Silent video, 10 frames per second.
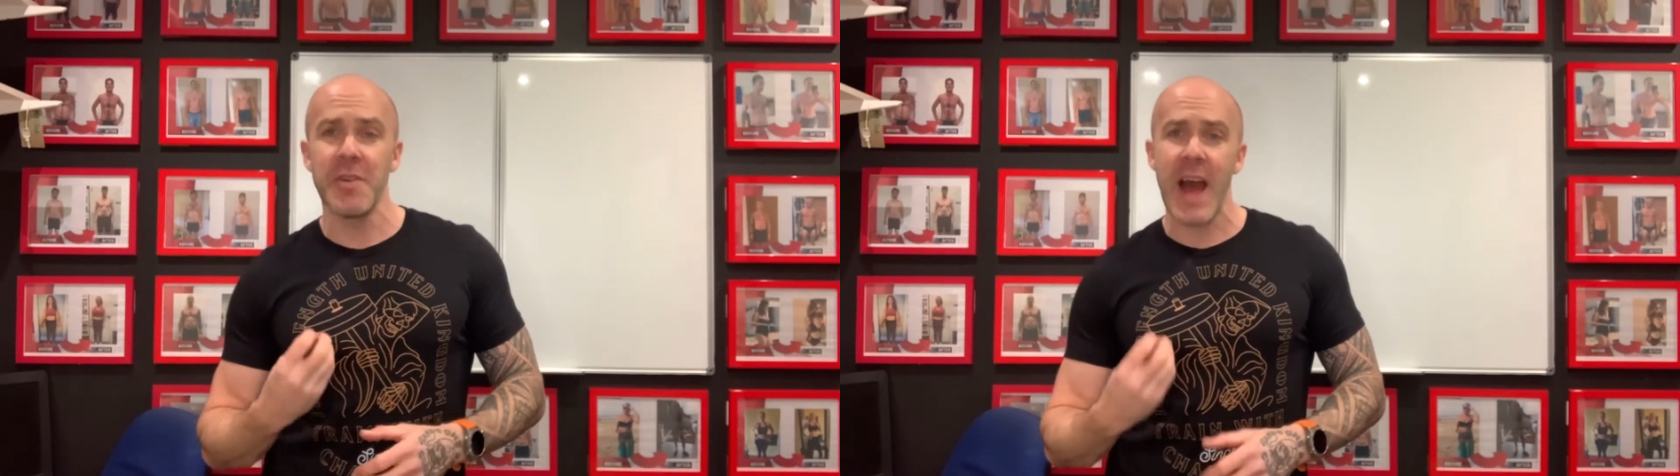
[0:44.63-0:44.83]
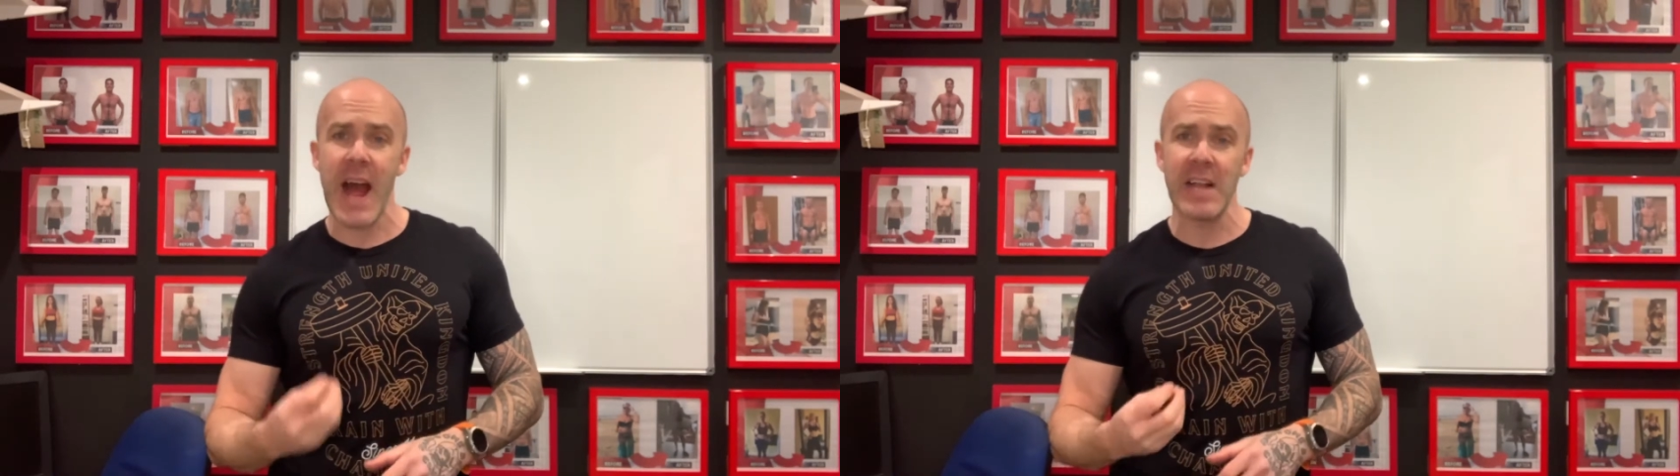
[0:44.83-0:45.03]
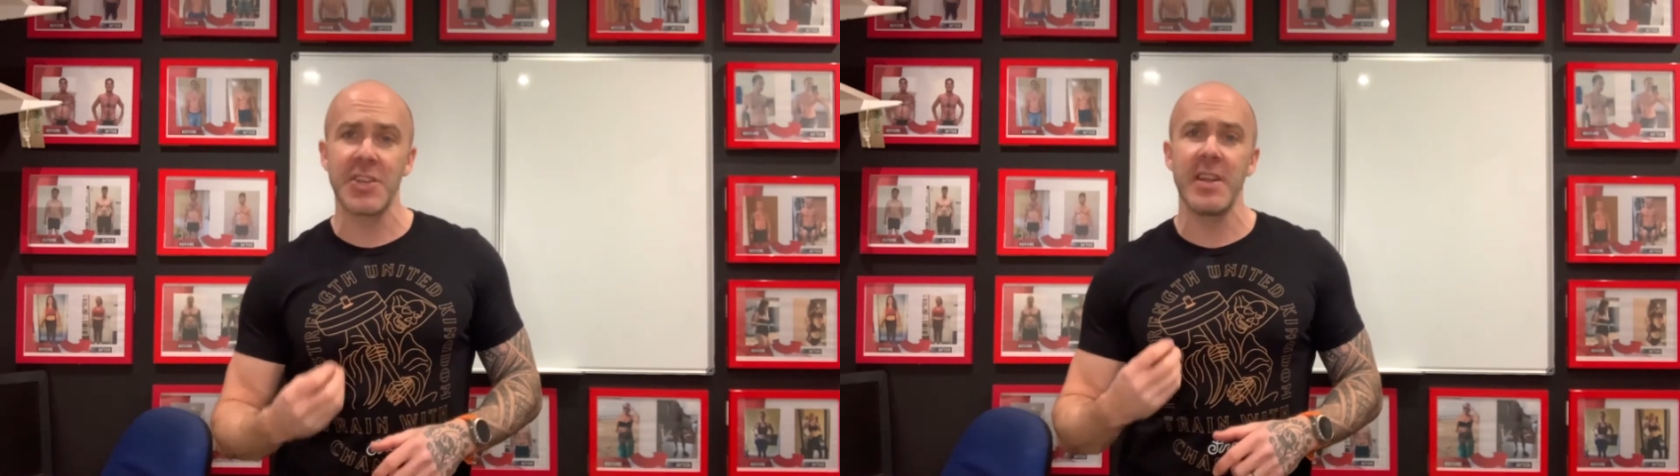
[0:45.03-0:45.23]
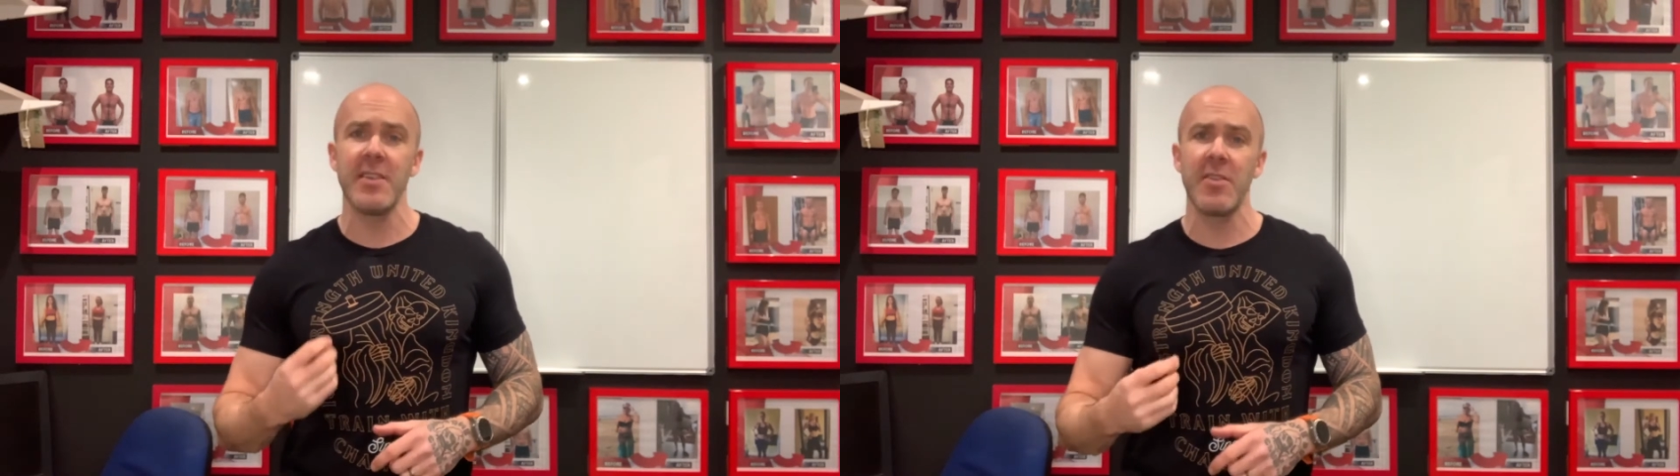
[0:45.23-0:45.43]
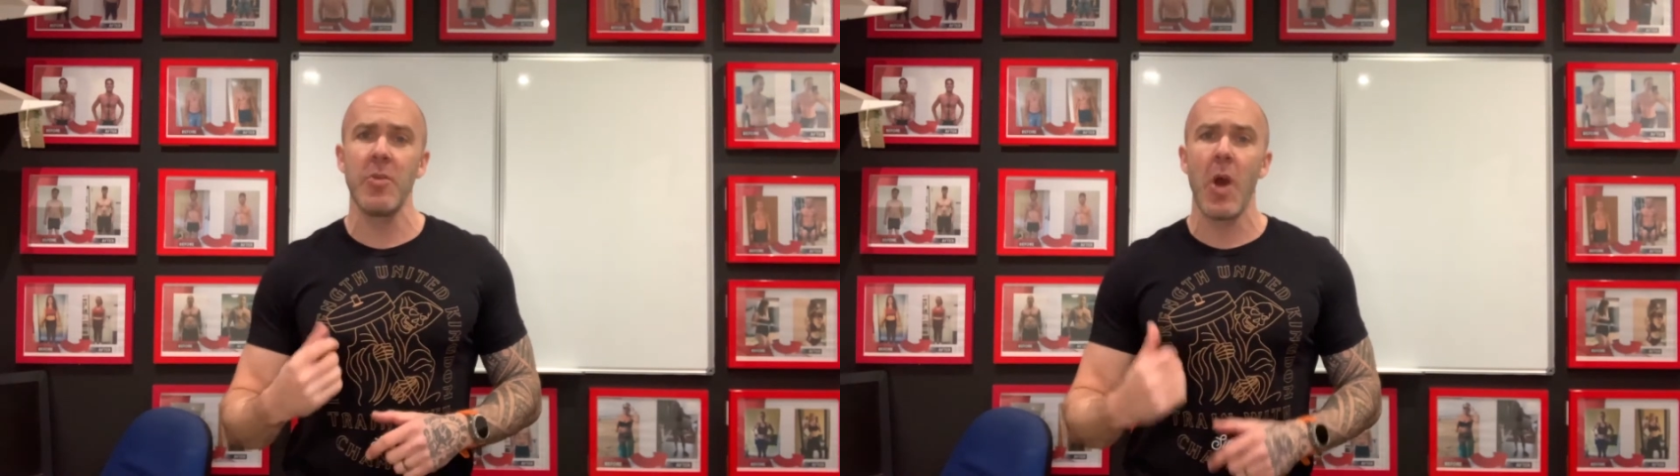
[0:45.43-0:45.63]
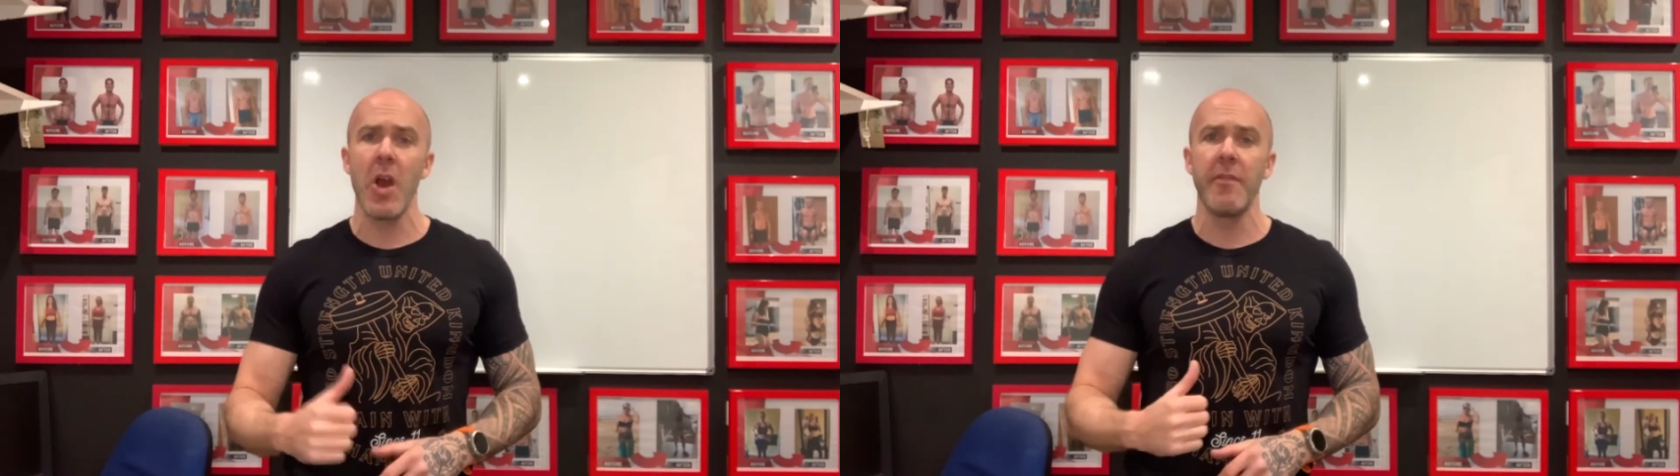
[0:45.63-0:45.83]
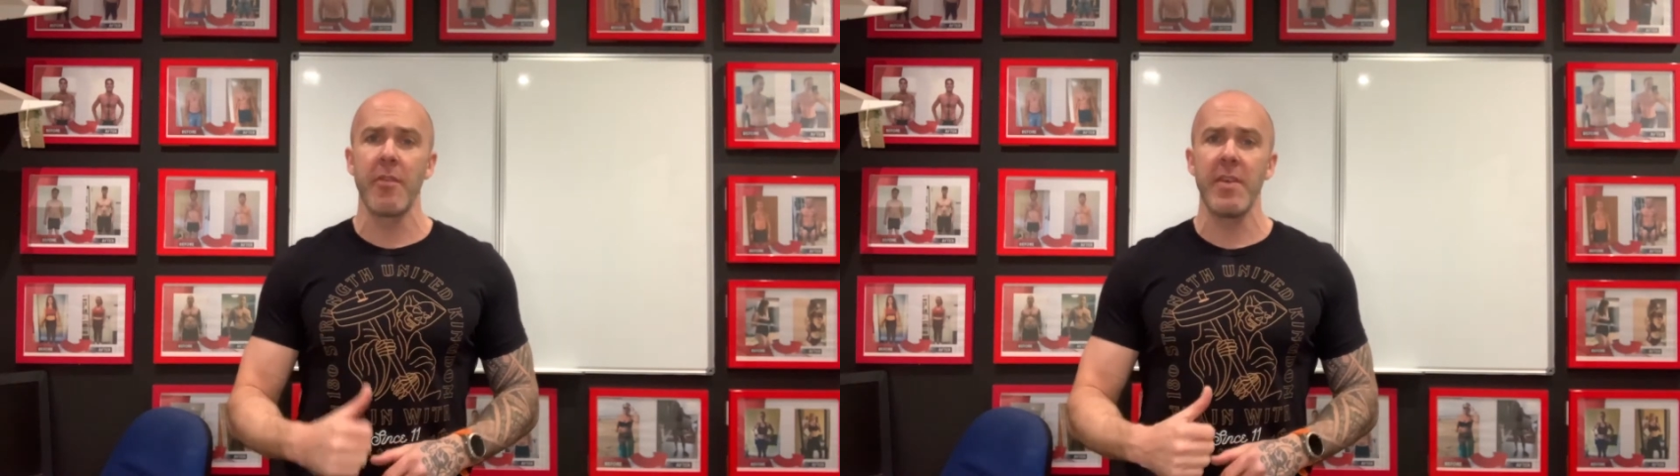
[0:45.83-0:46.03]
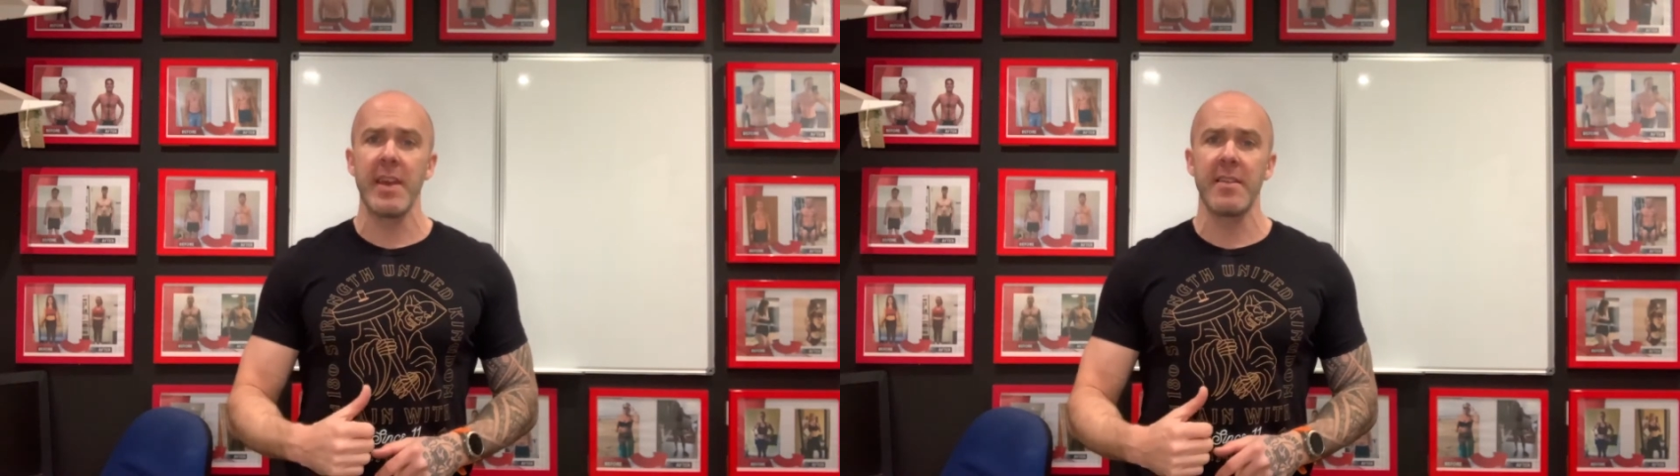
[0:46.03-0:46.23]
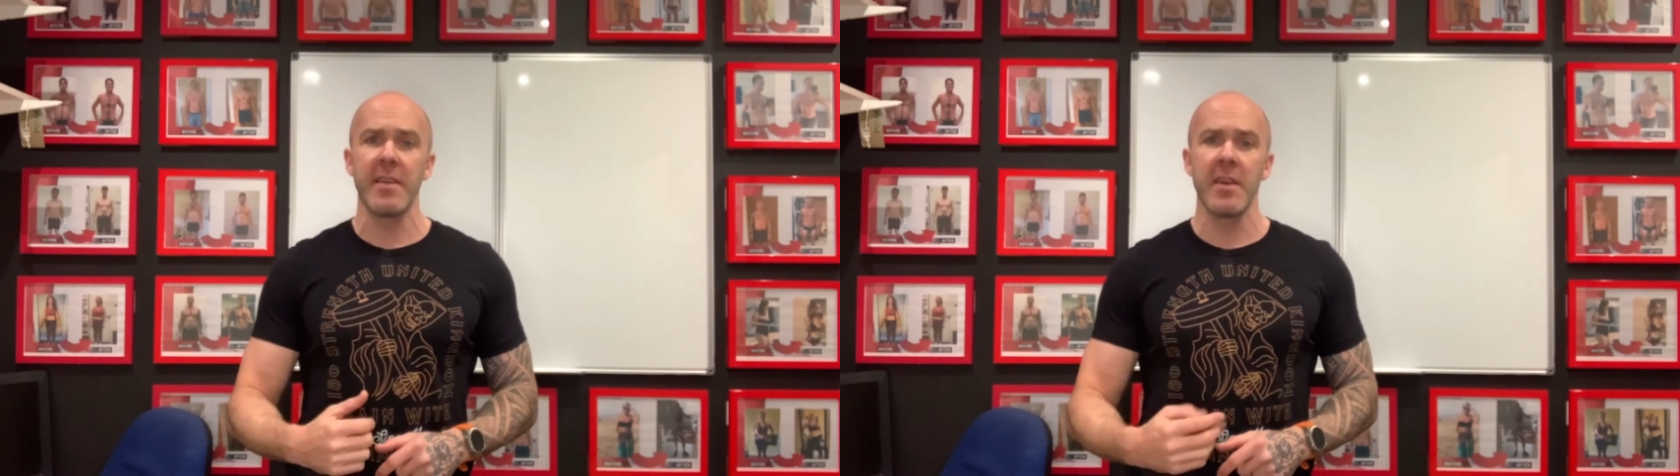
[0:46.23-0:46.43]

actually do overeat.